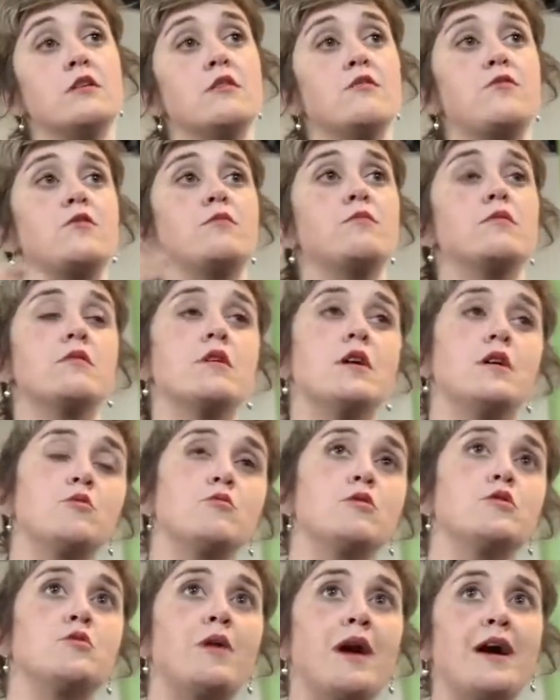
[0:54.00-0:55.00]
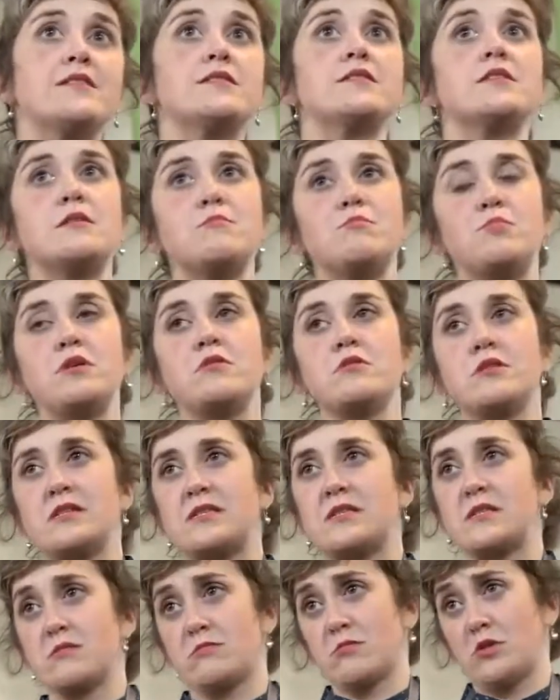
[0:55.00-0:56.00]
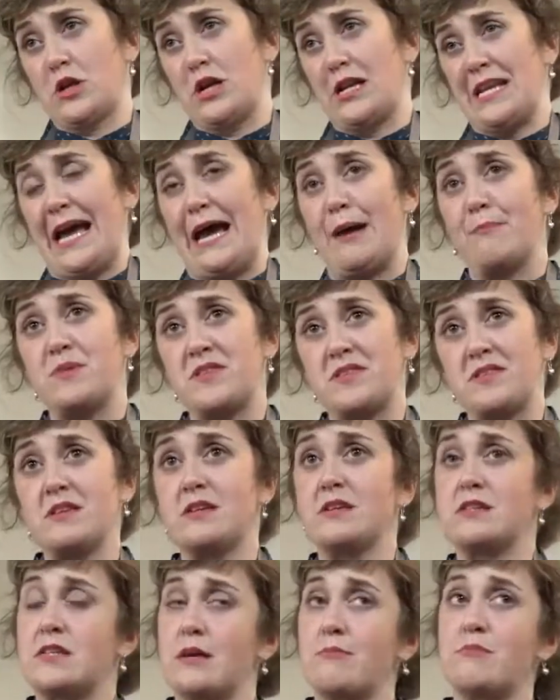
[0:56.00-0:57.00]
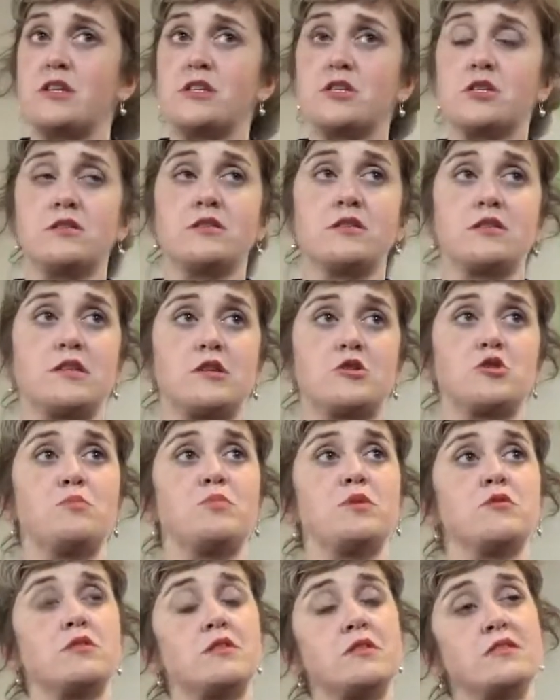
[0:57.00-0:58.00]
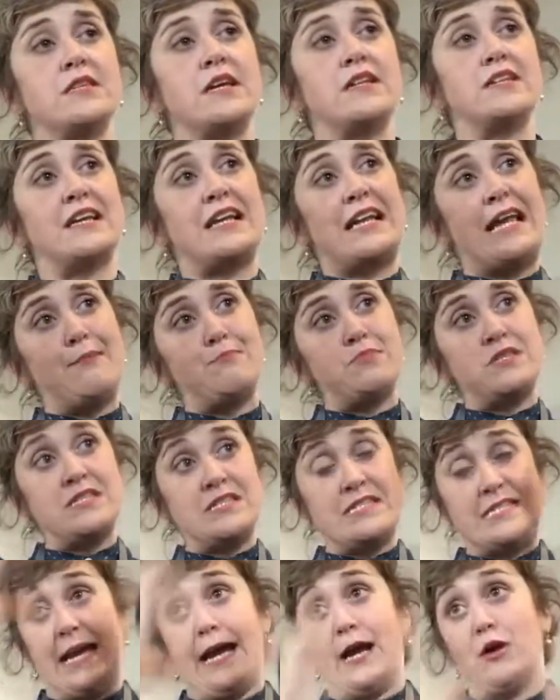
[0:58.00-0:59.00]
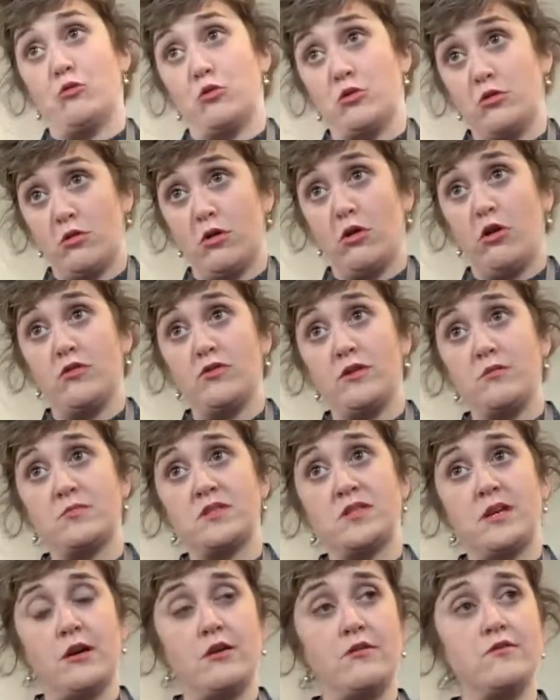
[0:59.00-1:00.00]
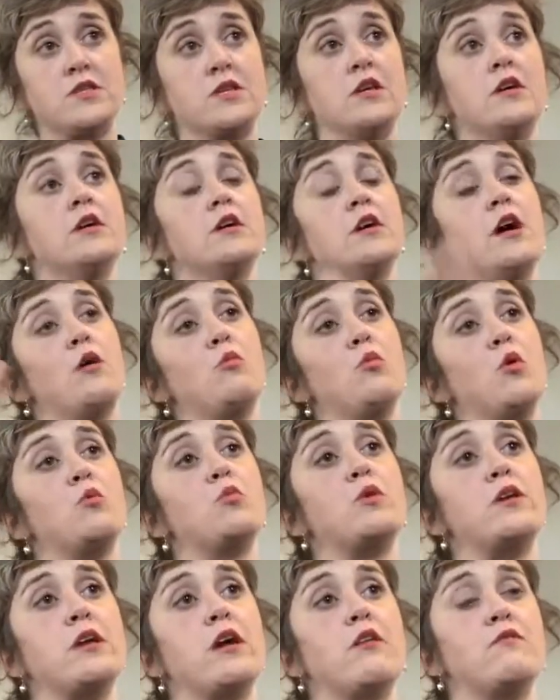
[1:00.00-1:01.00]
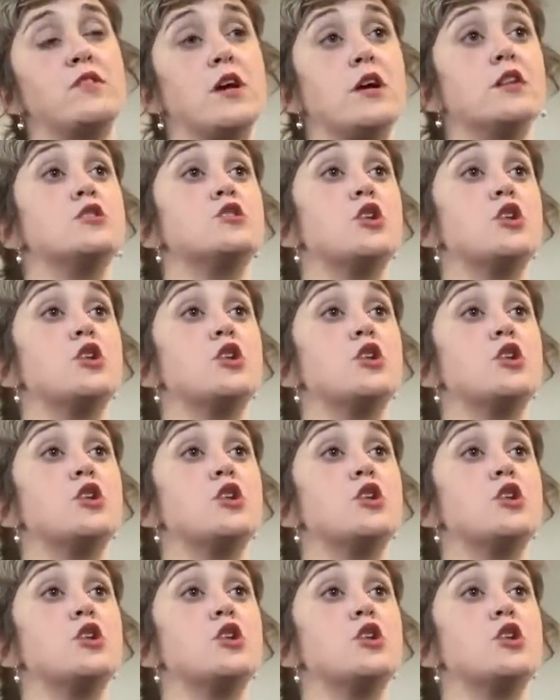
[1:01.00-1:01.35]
if anyone who has seen buildings collapse in demolitions, etc., buildings tend to collapse down on themselves. And what we have done,